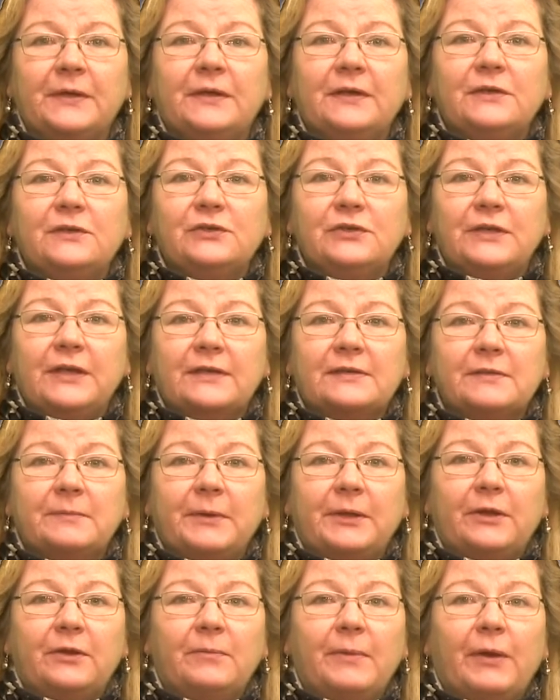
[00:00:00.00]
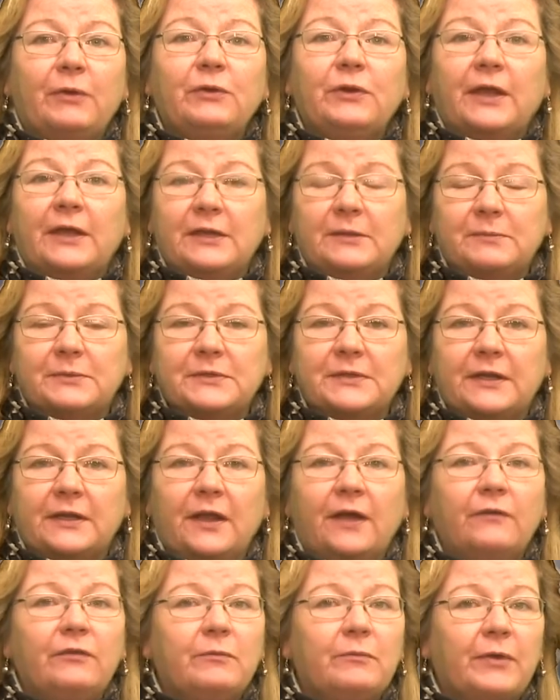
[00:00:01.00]
She estimated about
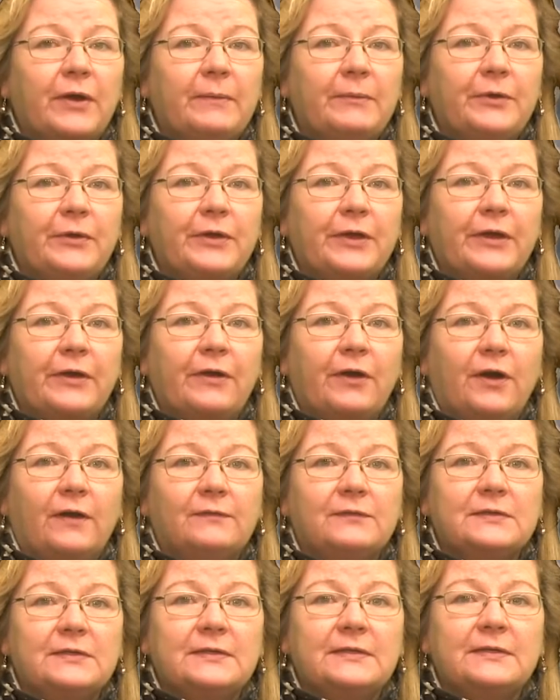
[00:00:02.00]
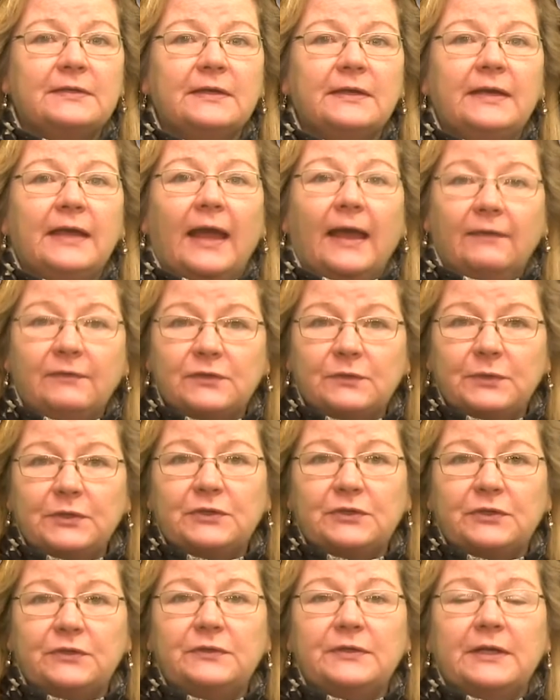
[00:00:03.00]
90% of the primary care offices have
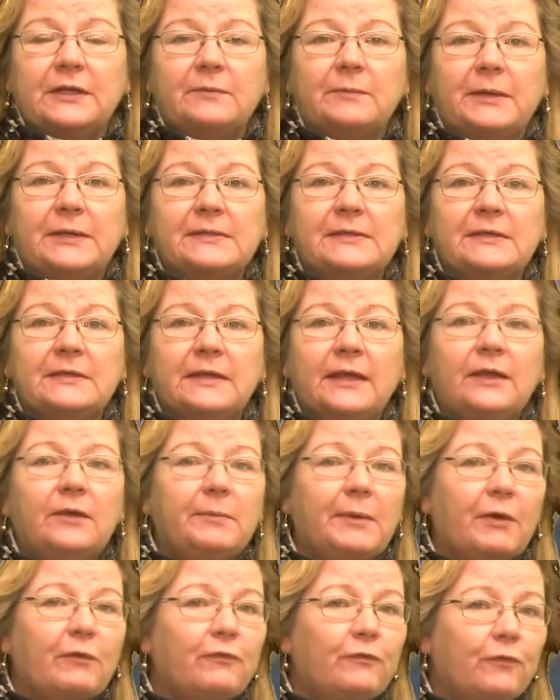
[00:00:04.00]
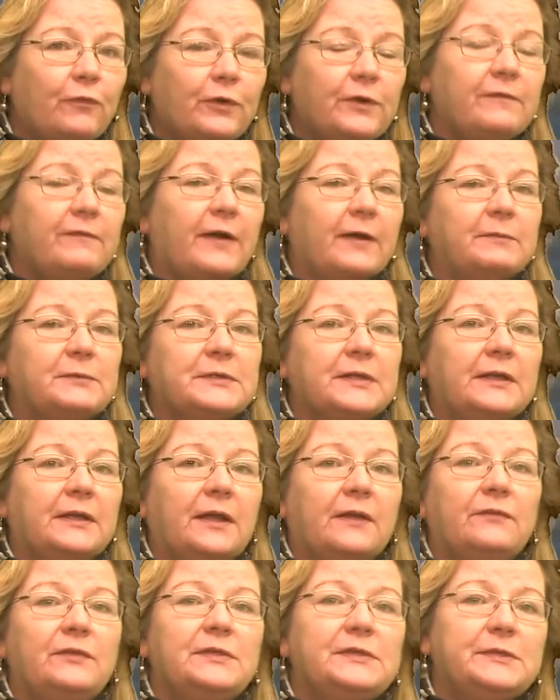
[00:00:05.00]
switched to telemedicine, and about 45%
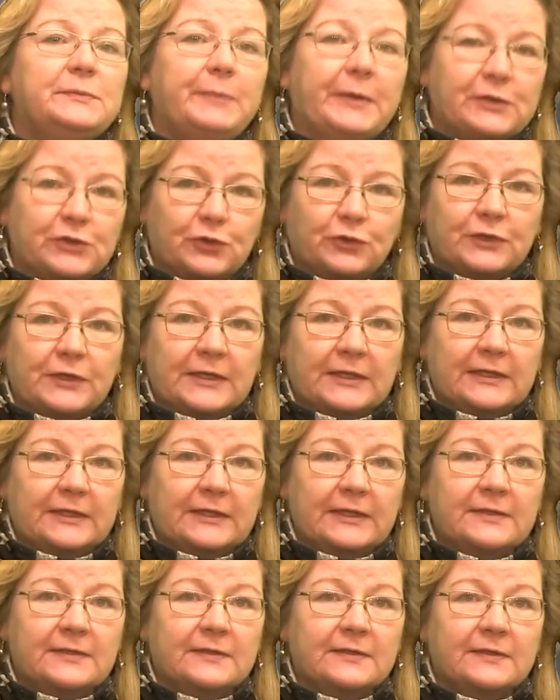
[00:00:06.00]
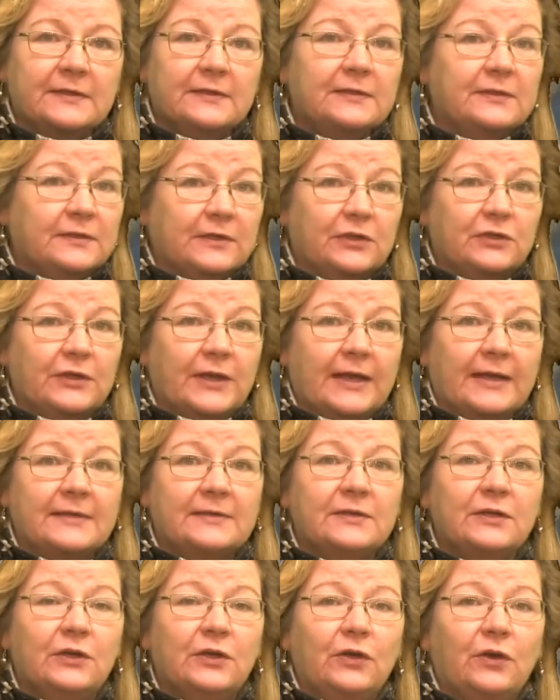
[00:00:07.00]
of the specialty clinics, such
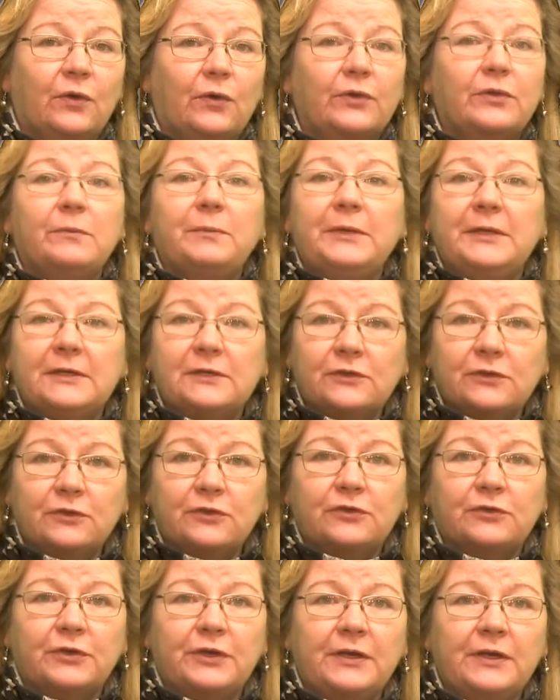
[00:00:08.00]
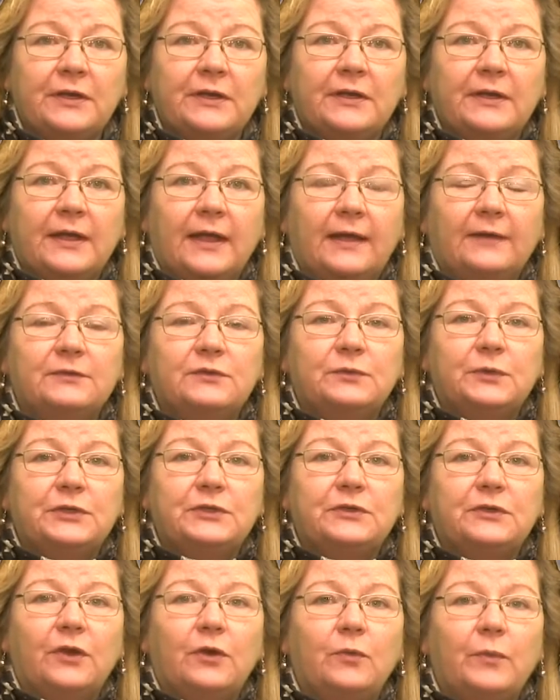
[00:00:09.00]
as orthopedic surgery, have
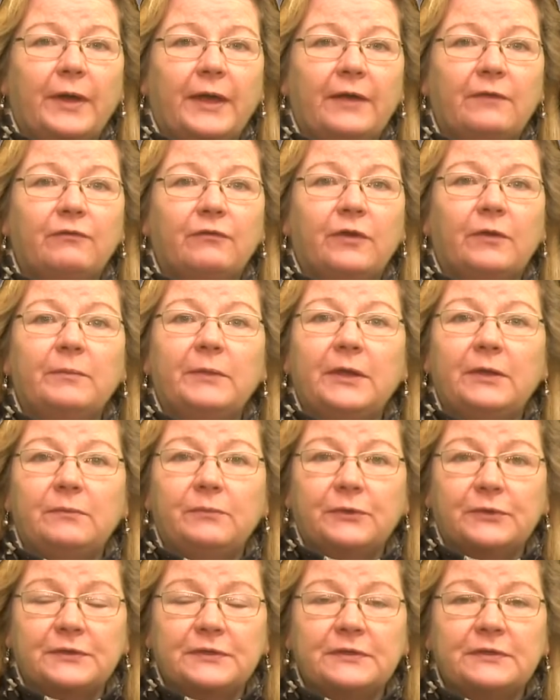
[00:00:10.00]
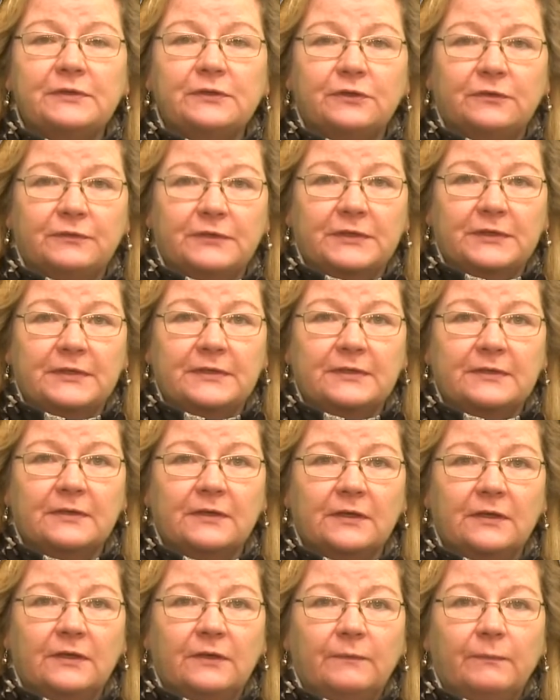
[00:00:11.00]
switched away from in-person services.
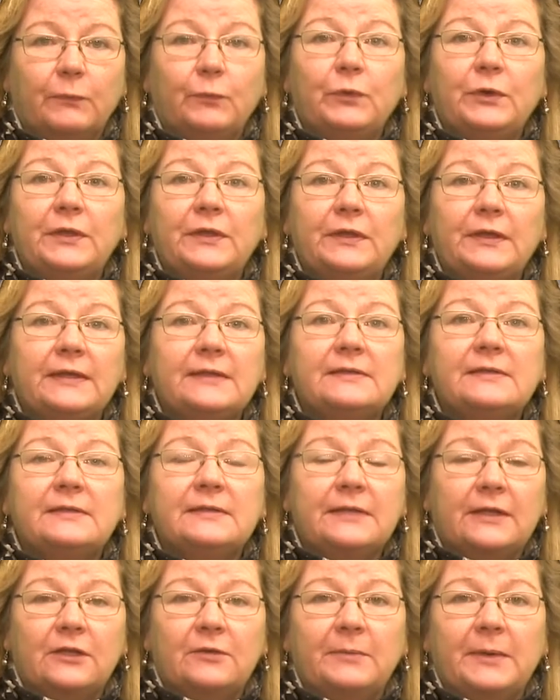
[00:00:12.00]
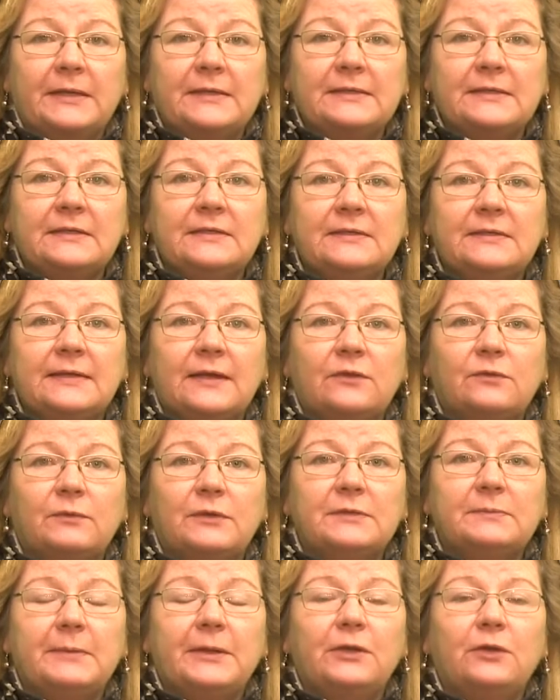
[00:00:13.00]
With its telemedicine,
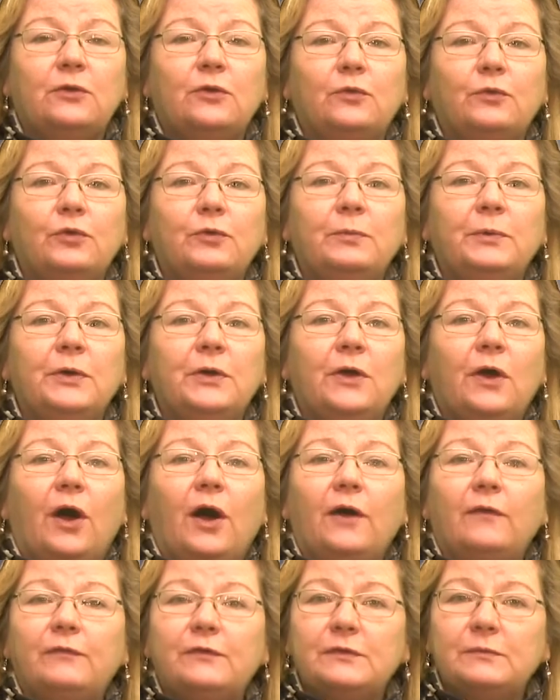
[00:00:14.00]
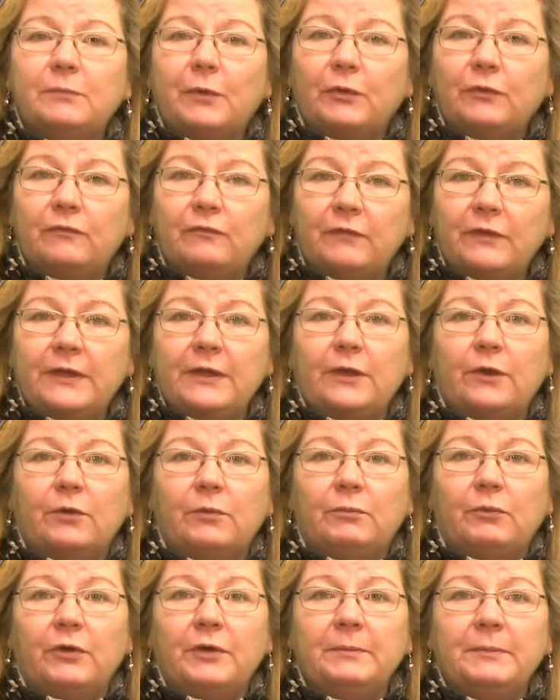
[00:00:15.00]
Southwest Medical Group offers both video
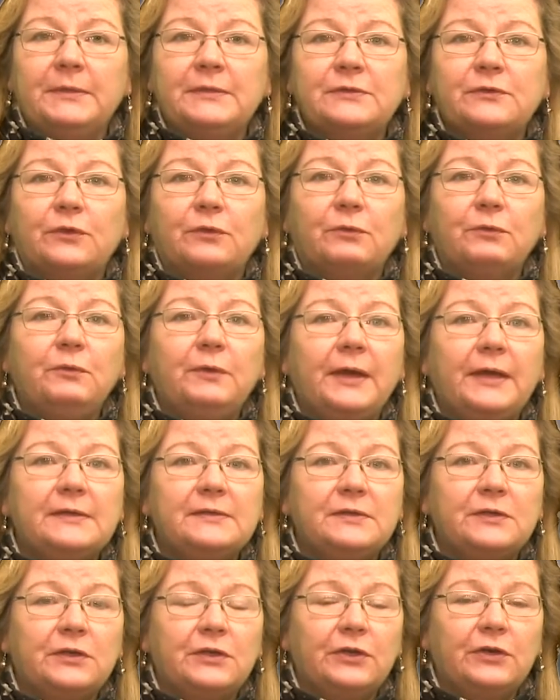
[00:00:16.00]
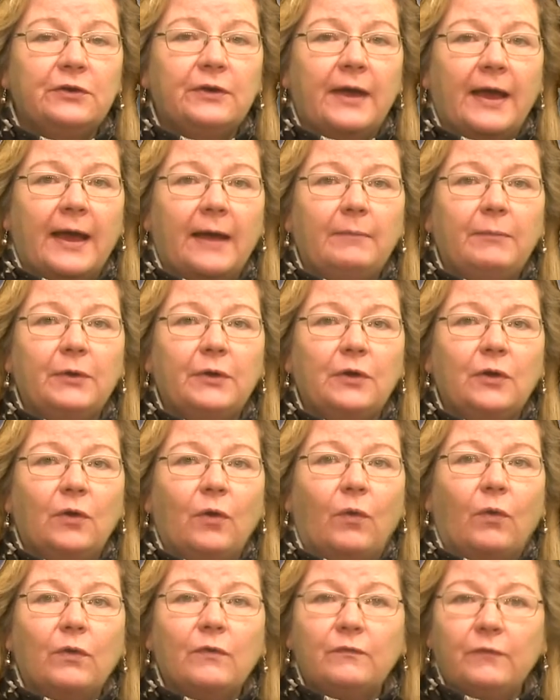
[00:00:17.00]
appointments through a secure app
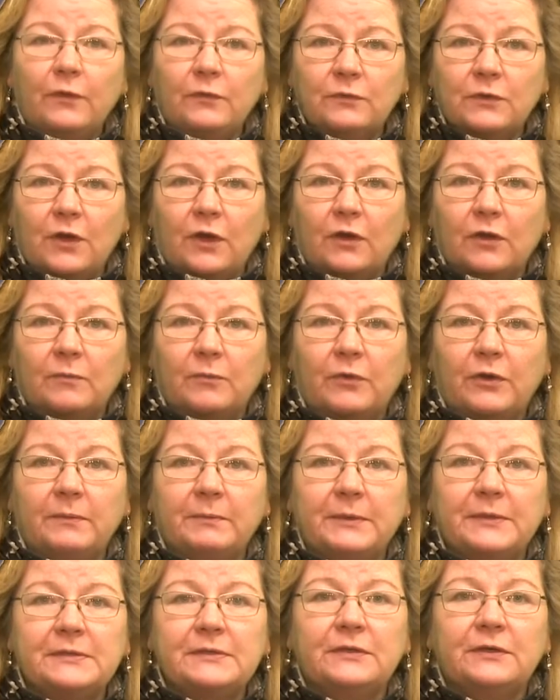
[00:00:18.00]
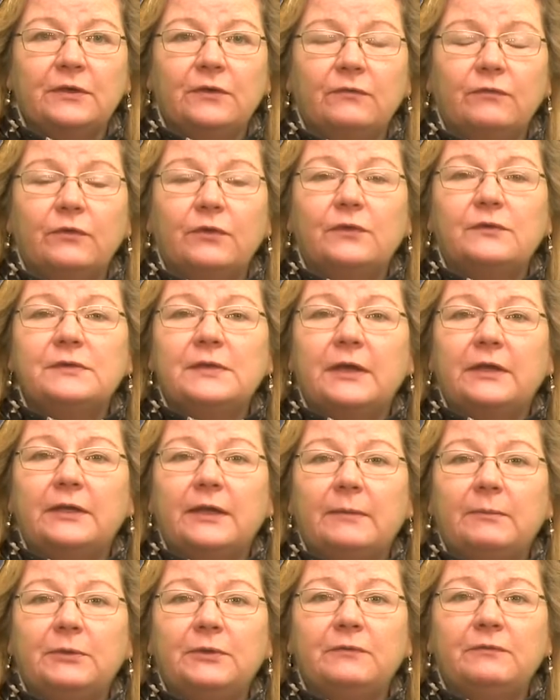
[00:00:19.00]
or phone call appointments for those
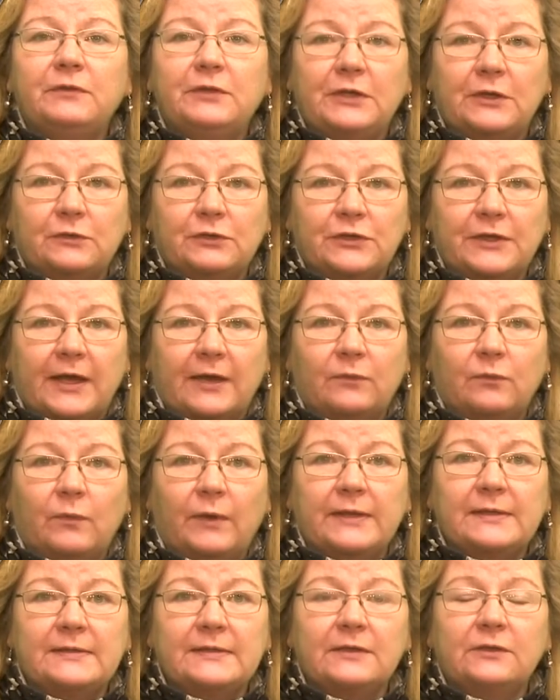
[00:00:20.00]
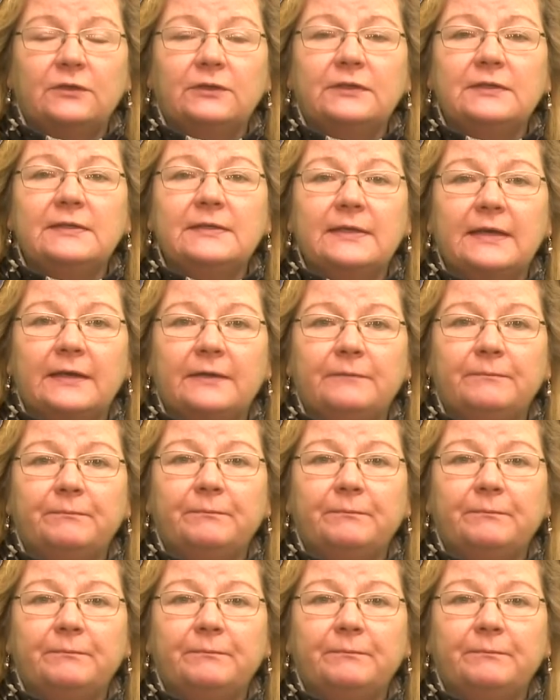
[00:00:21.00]
unable to video chat, White Singleton said.